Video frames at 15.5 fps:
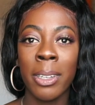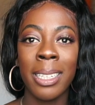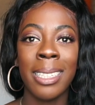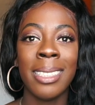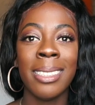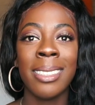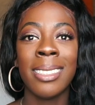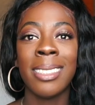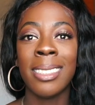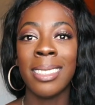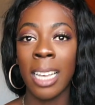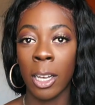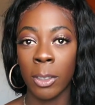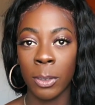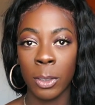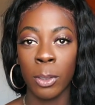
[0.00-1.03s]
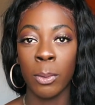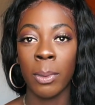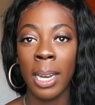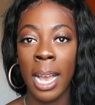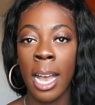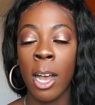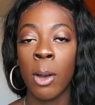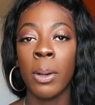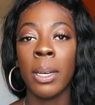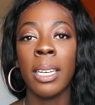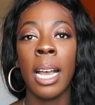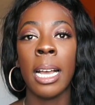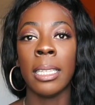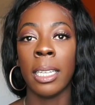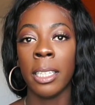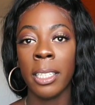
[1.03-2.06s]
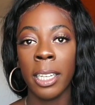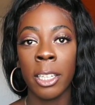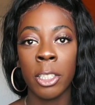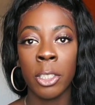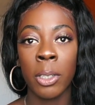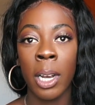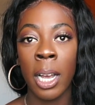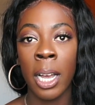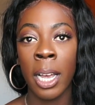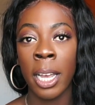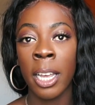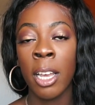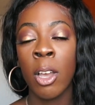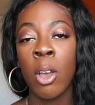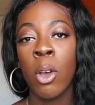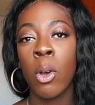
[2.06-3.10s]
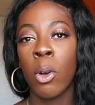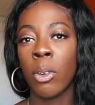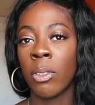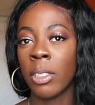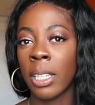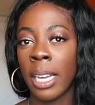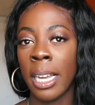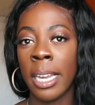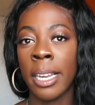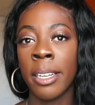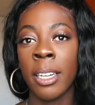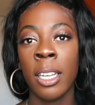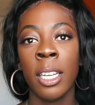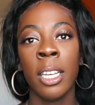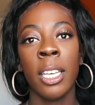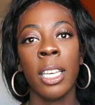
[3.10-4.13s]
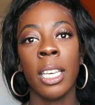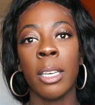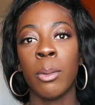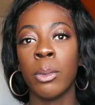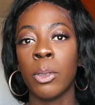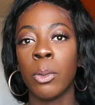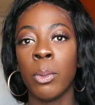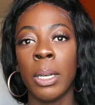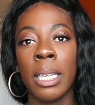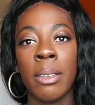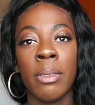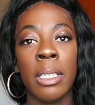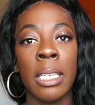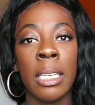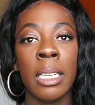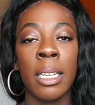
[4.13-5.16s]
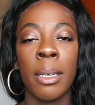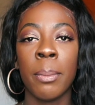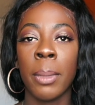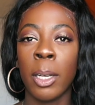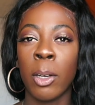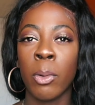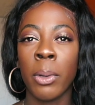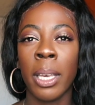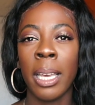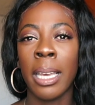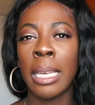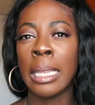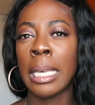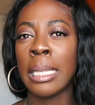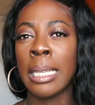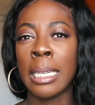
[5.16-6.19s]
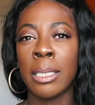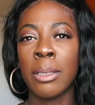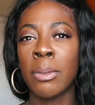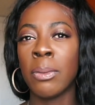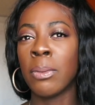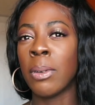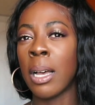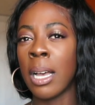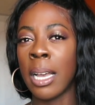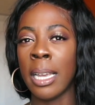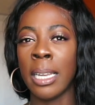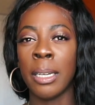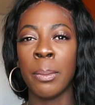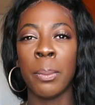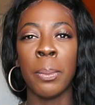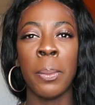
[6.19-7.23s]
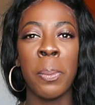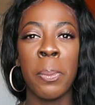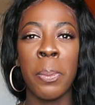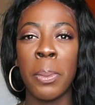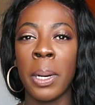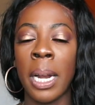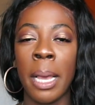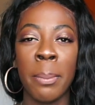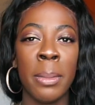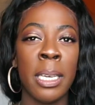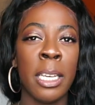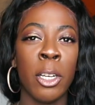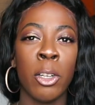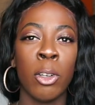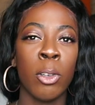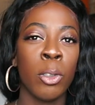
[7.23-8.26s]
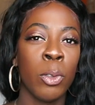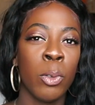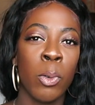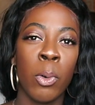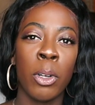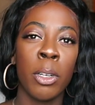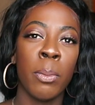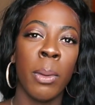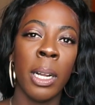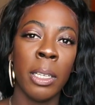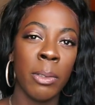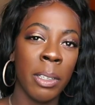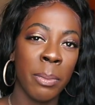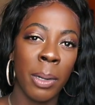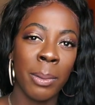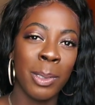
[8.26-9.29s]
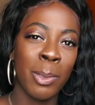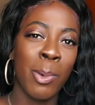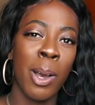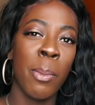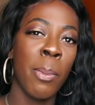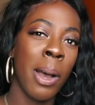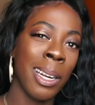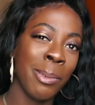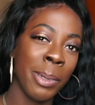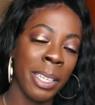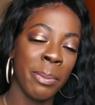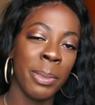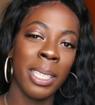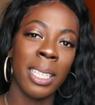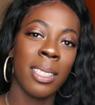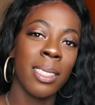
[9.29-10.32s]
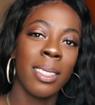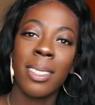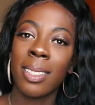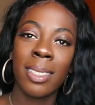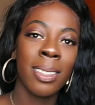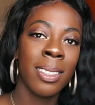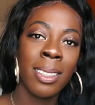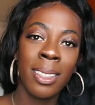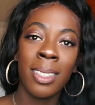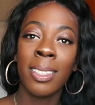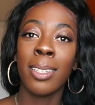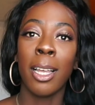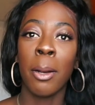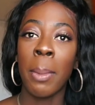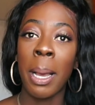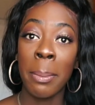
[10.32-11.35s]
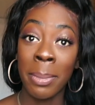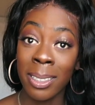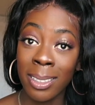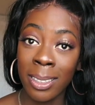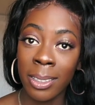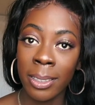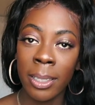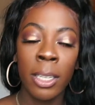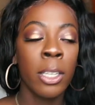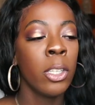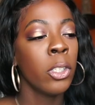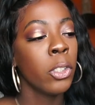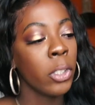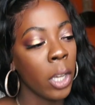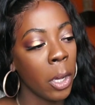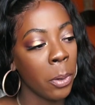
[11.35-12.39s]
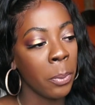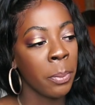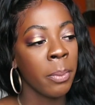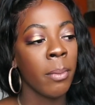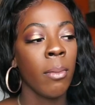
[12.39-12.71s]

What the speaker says: itself. So now I let it air dry overnight. It was wavy. I'm like, okay, like that's fine. But I mean, girls who ordered body wave probably want body wave, but that's none of my business. So